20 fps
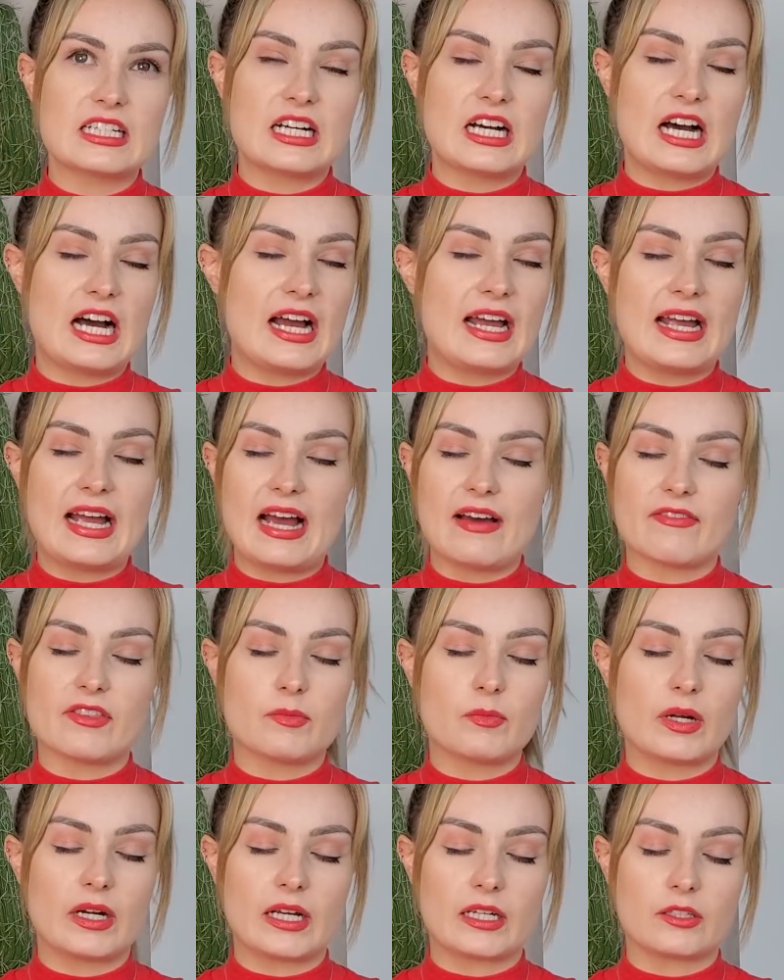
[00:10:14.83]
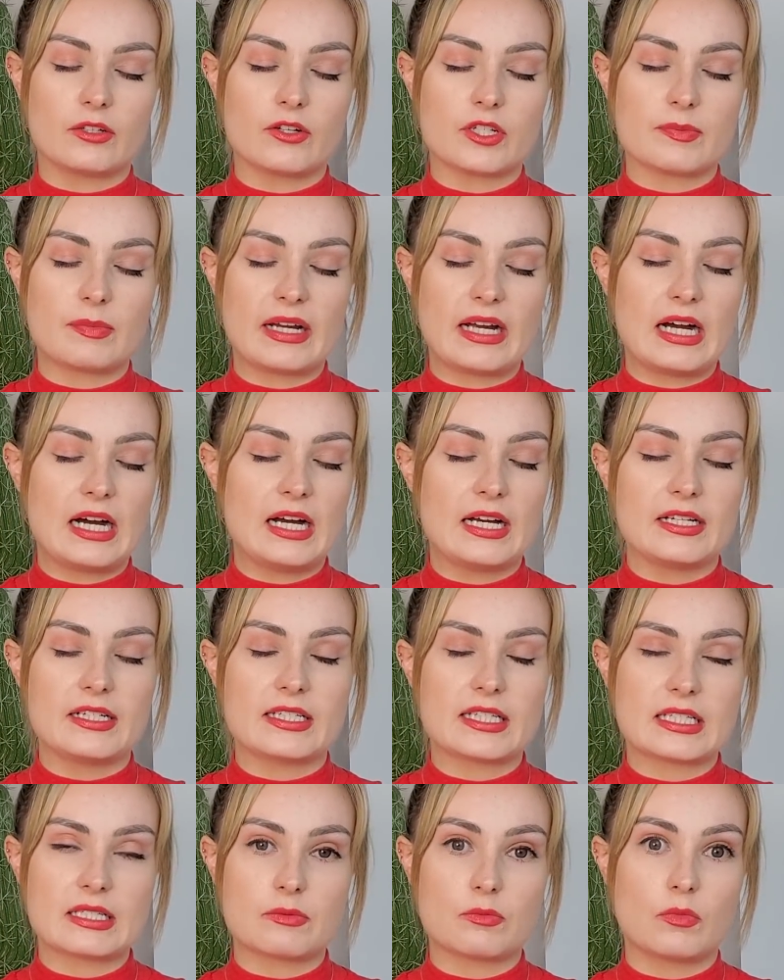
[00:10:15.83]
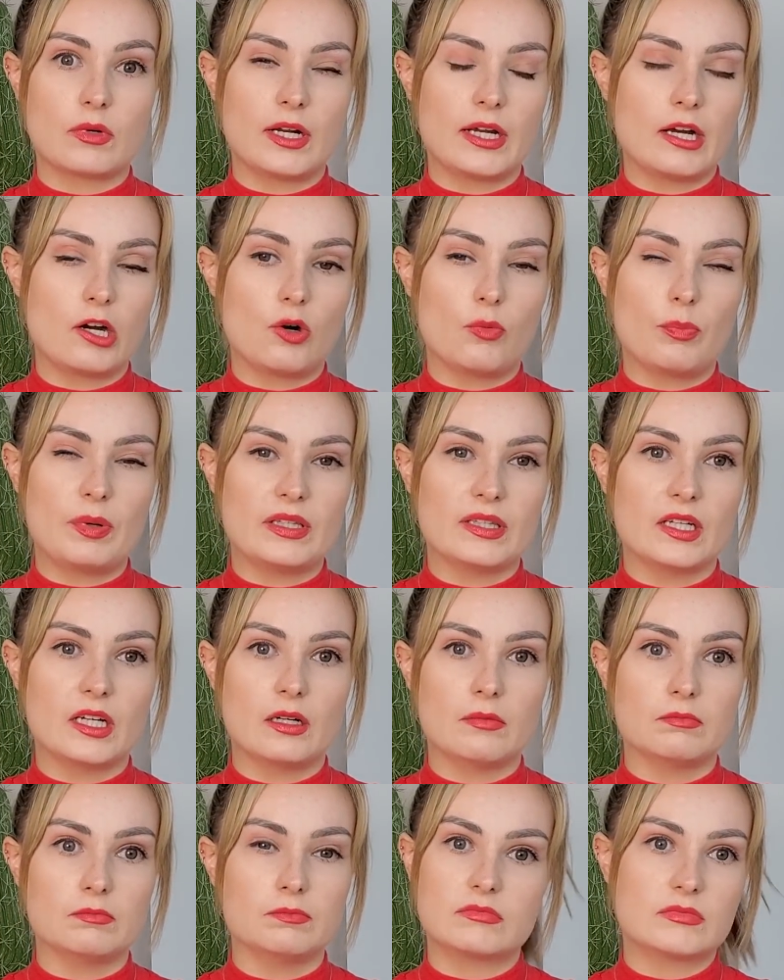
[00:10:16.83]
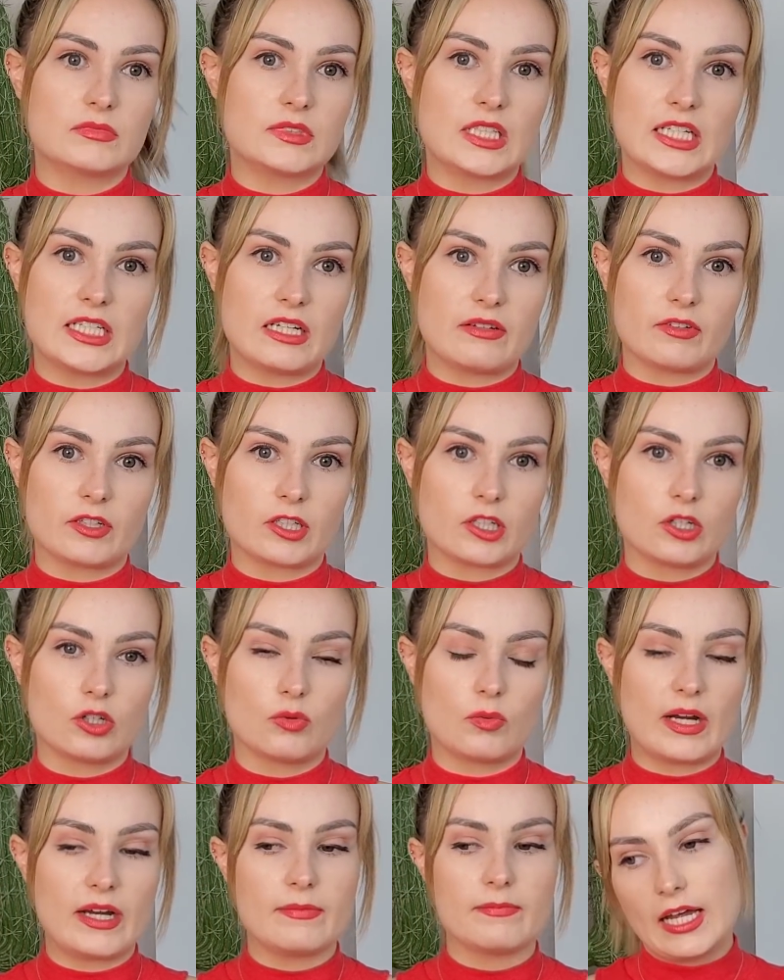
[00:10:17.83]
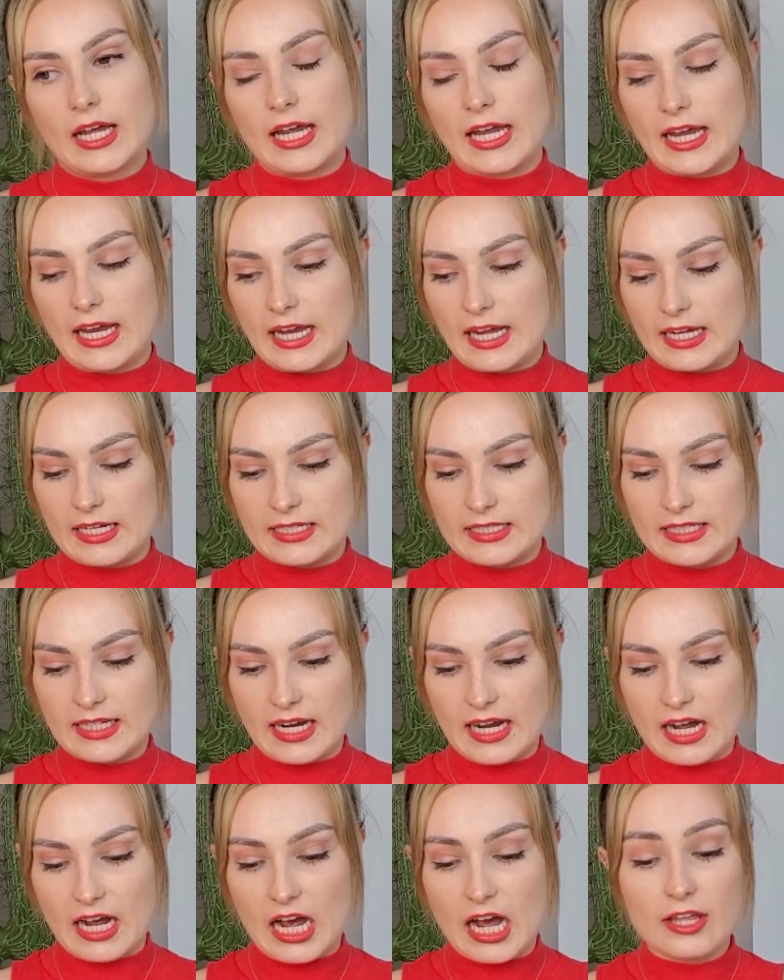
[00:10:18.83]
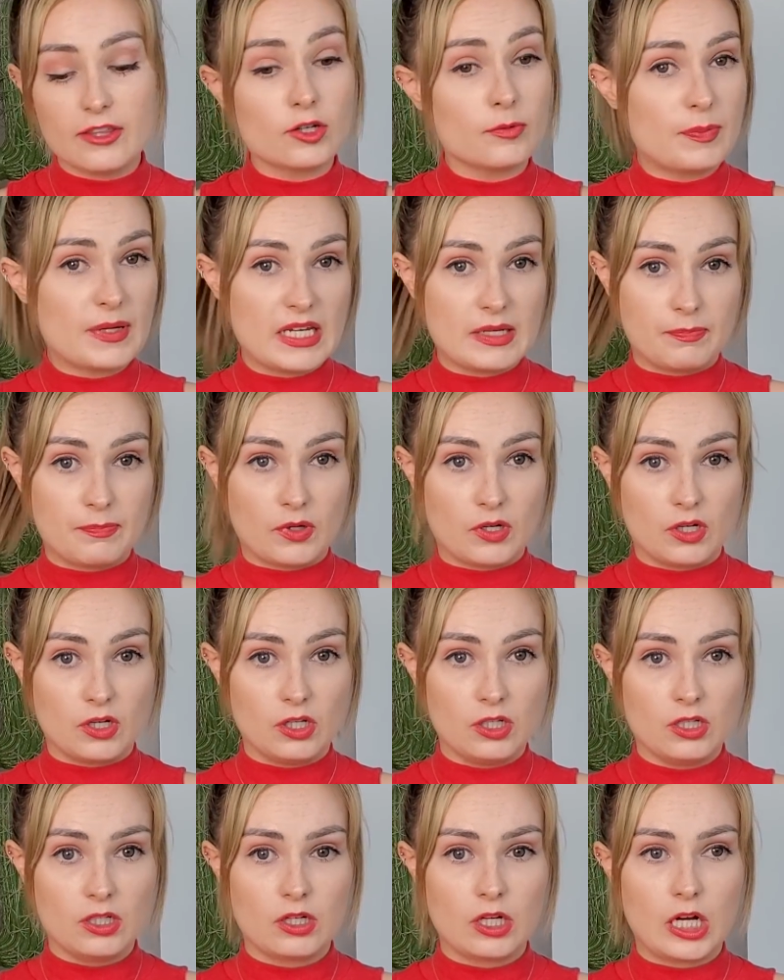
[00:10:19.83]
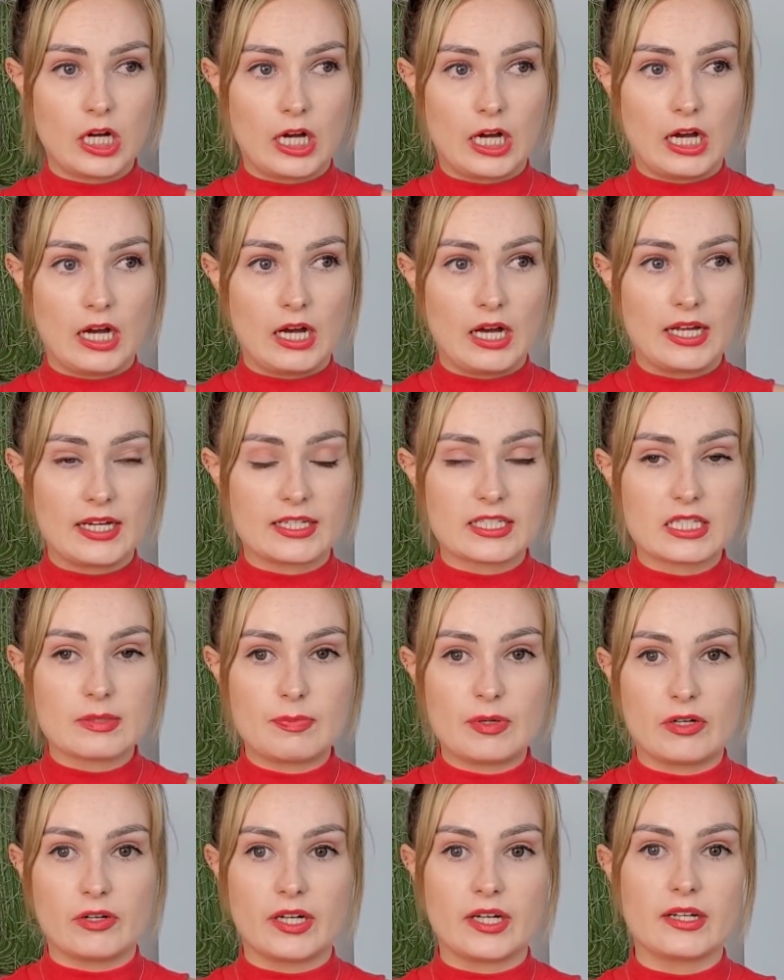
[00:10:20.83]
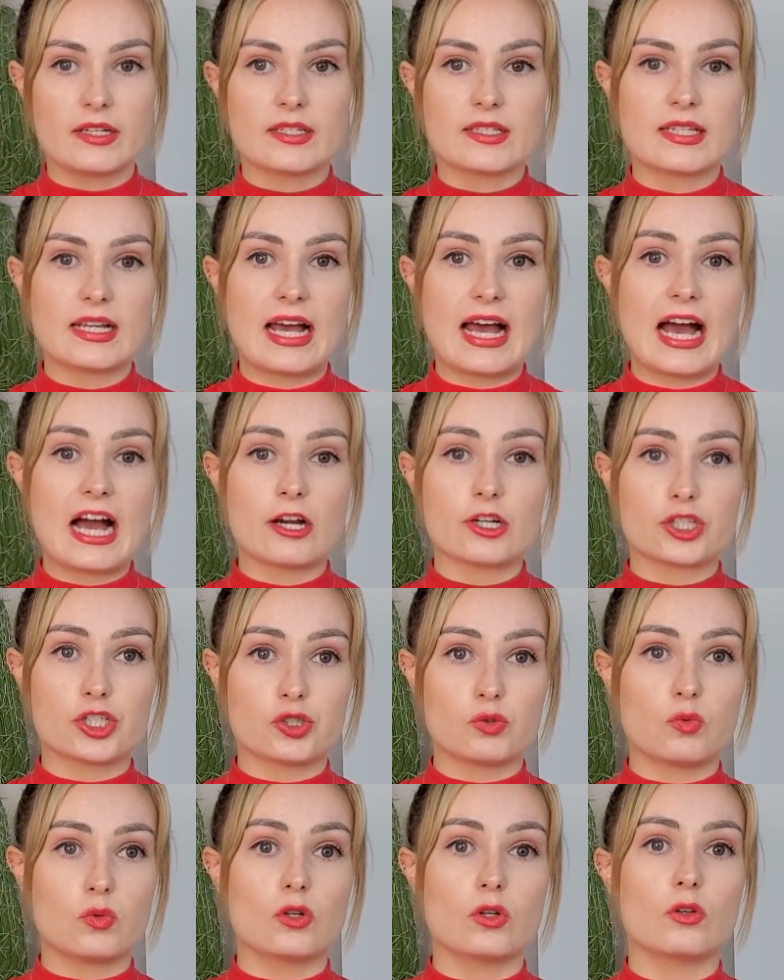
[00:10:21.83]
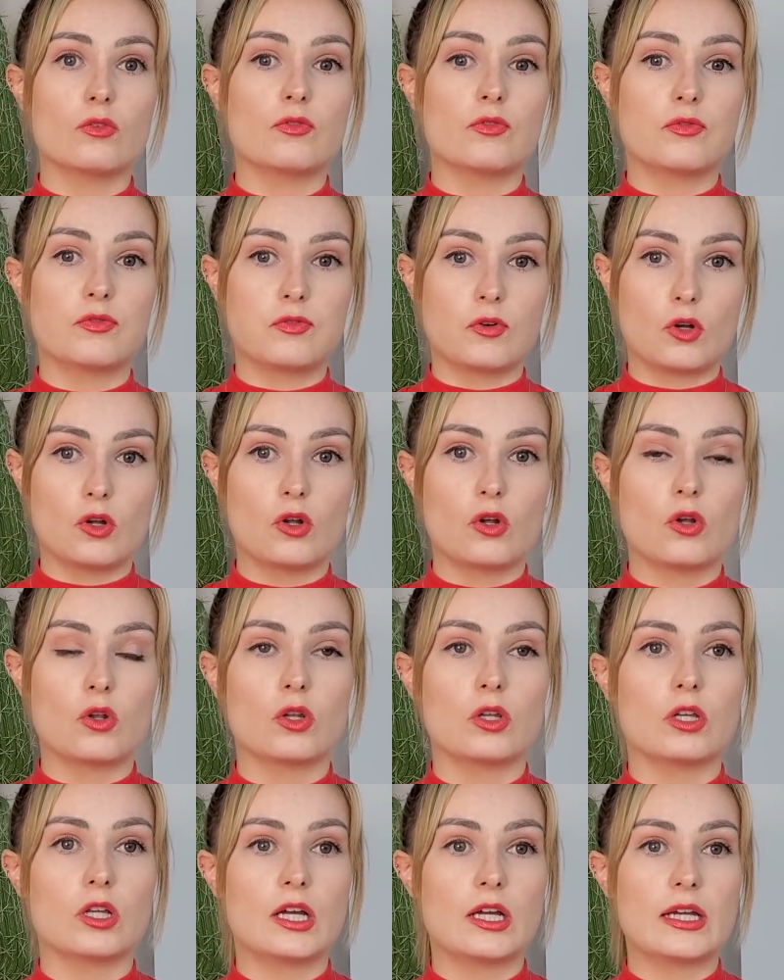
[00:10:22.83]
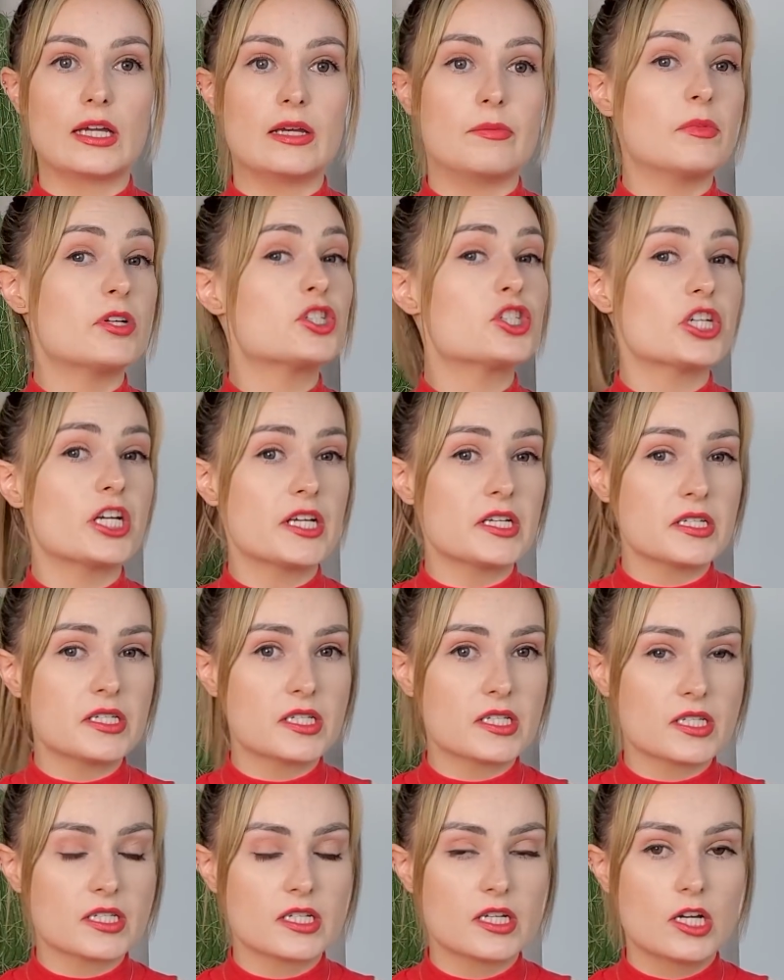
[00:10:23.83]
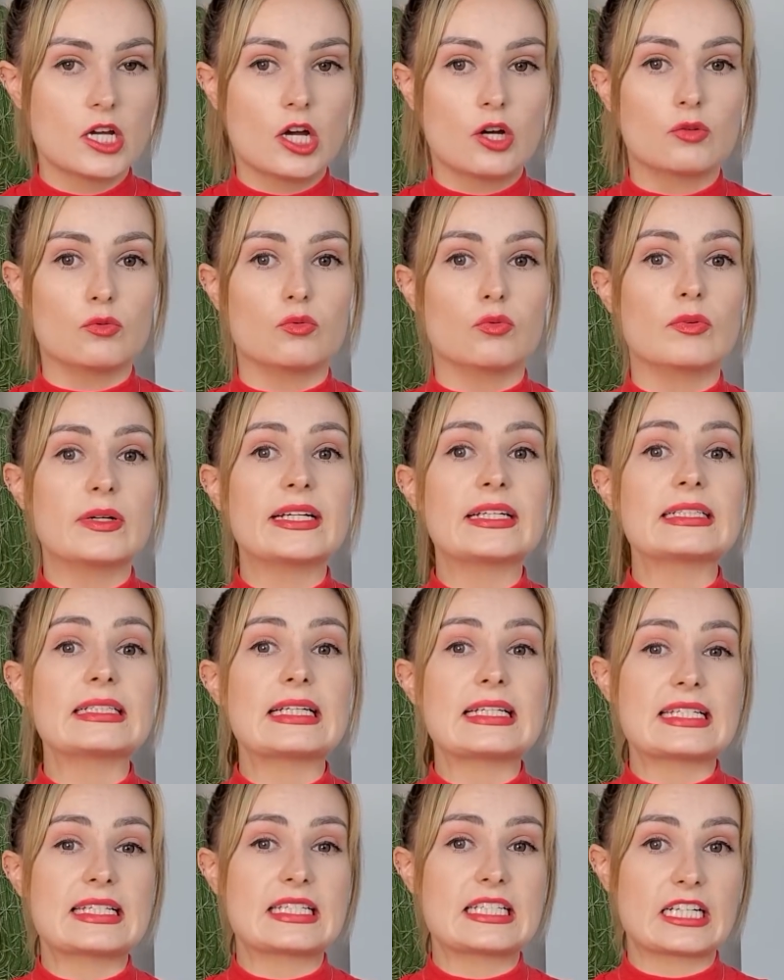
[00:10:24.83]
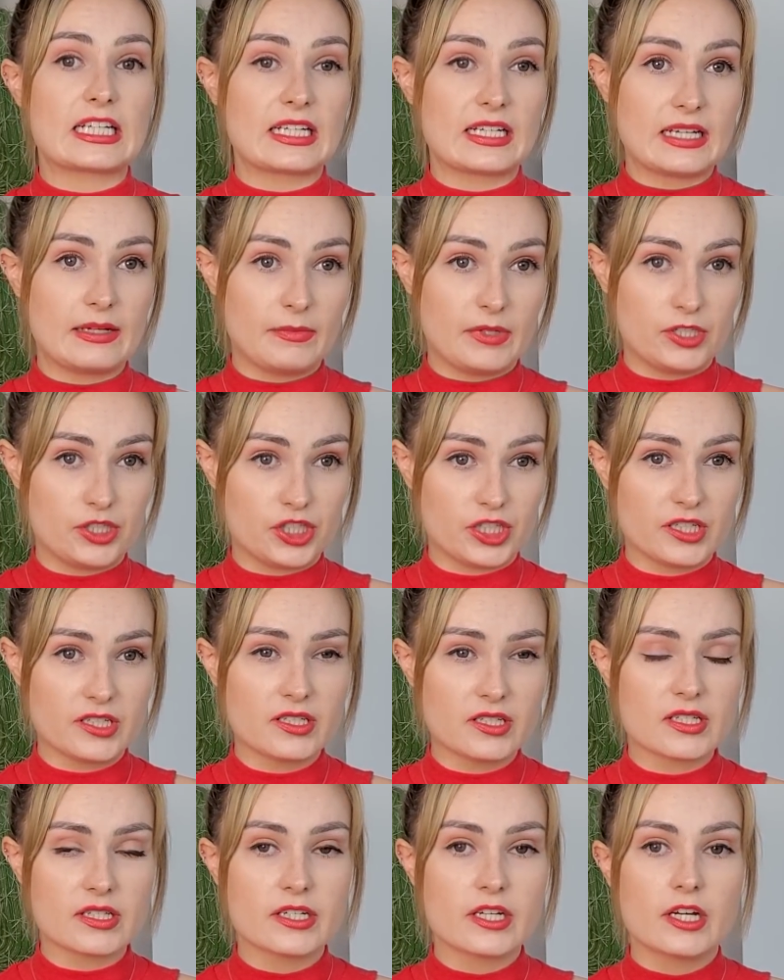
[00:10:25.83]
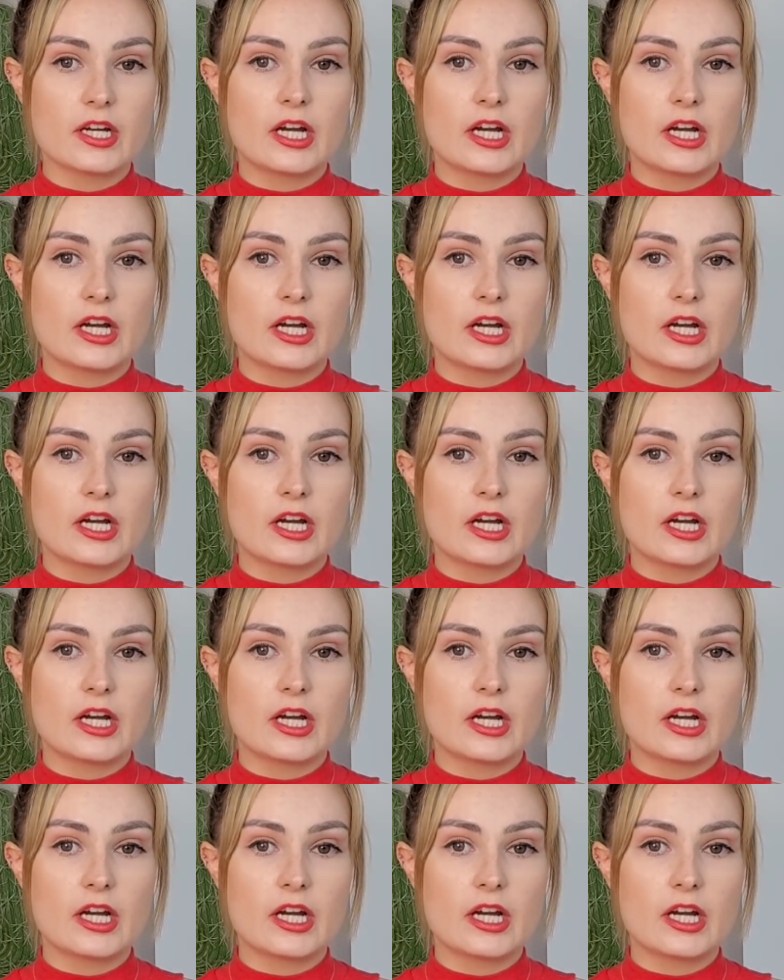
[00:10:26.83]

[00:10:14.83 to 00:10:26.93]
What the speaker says: I have them when I close my eyes. When I open them, they never go away. And other people experience actual full images, realistic images.